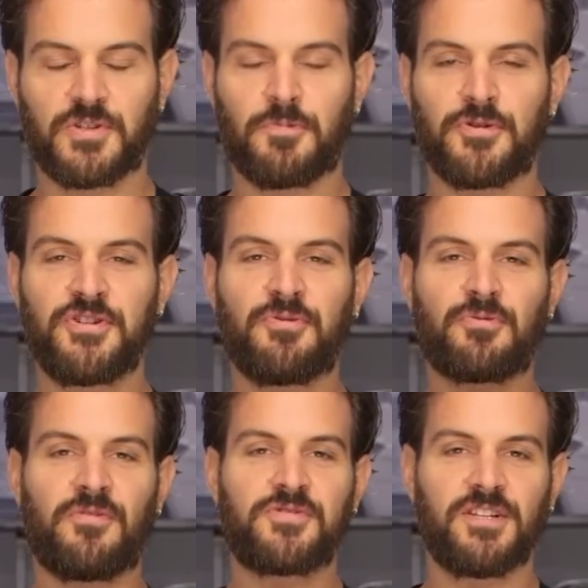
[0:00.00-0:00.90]
Spurgeon here with
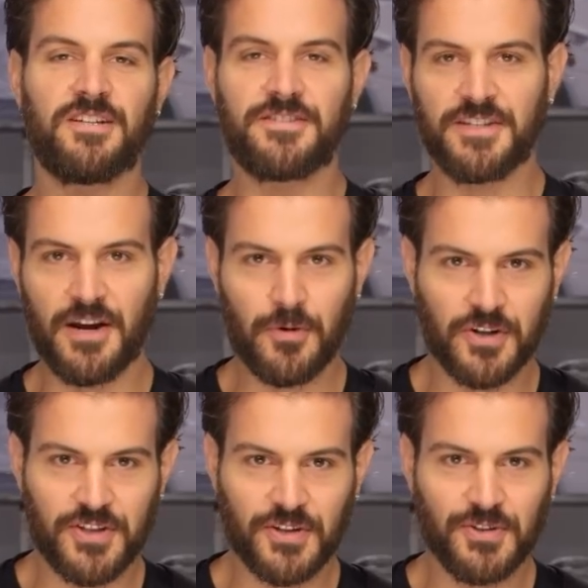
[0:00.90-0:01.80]
RevZilla, and today we're
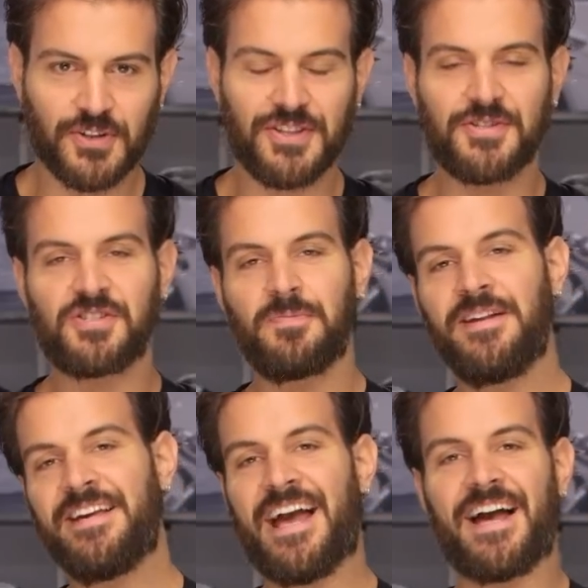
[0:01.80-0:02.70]
gonna take a look at the
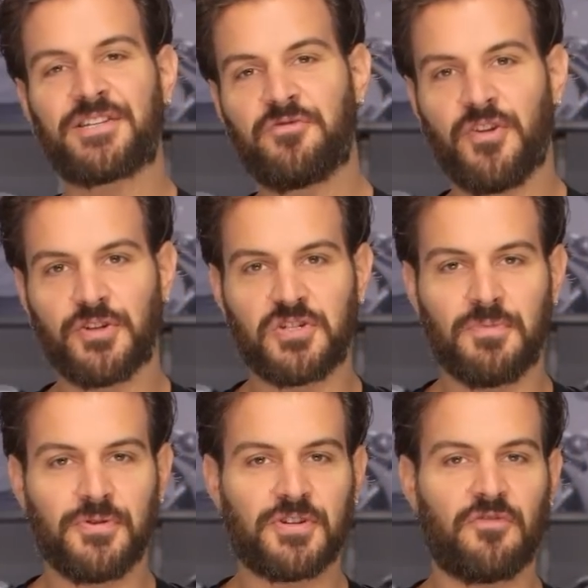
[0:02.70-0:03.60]
Spidi X-Village
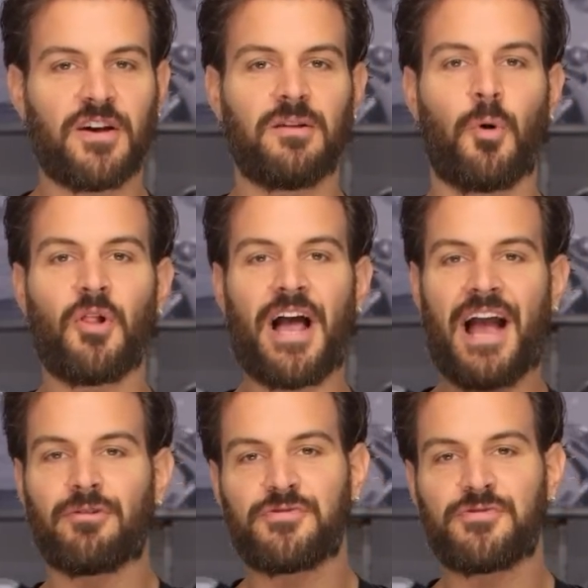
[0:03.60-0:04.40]
Boots, available at